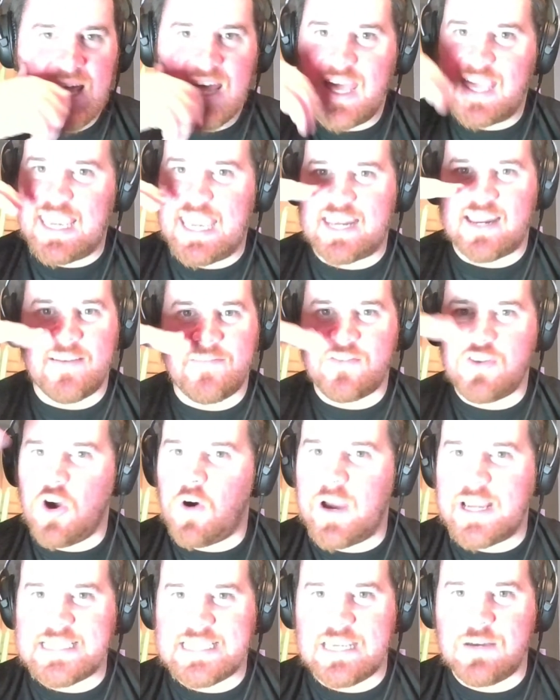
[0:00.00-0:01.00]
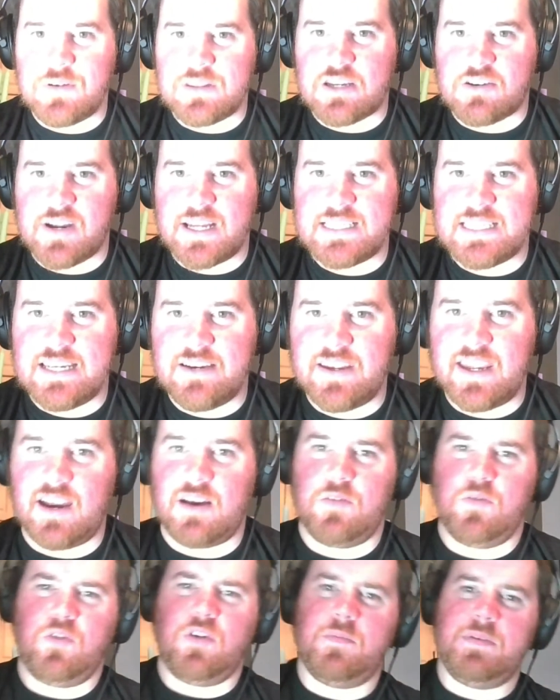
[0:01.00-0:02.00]
Again, I have no idea what the criteria
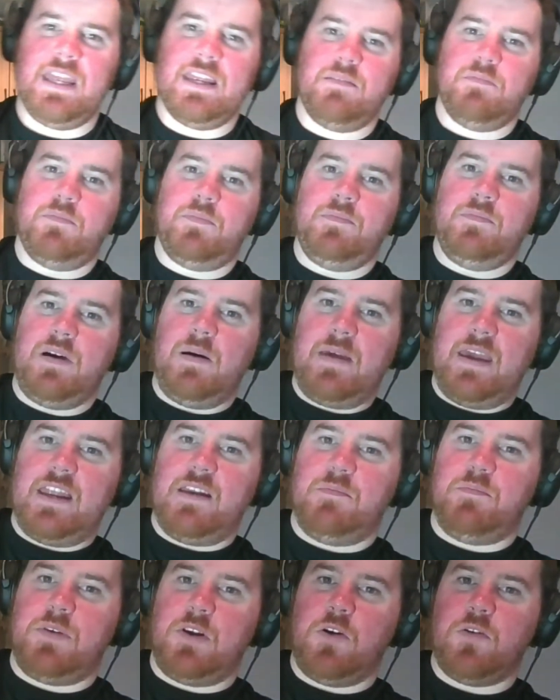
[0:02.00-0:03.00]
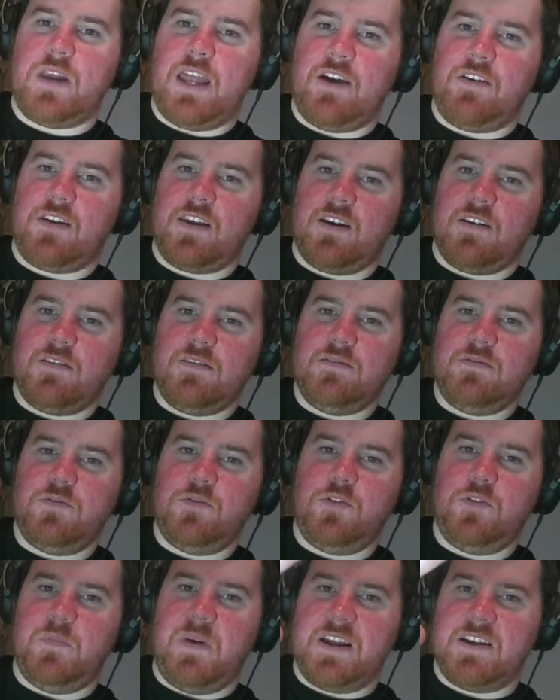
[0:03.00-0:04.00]
are. Oh, I'm getting blown out here.
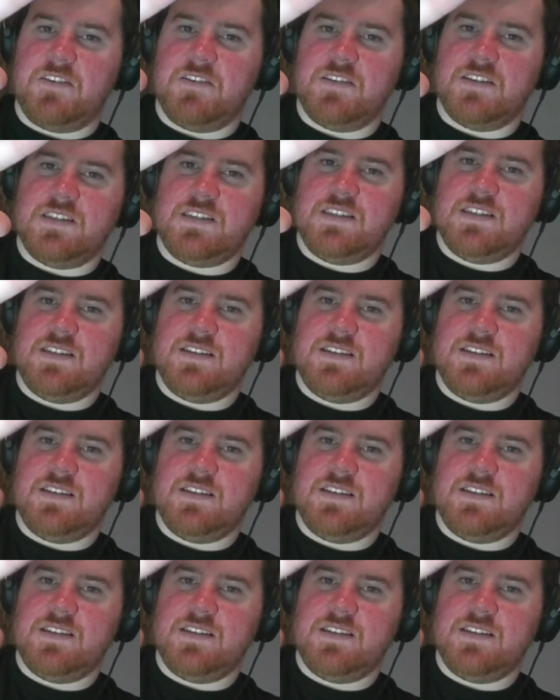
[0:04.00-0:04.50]
Oh my goodness.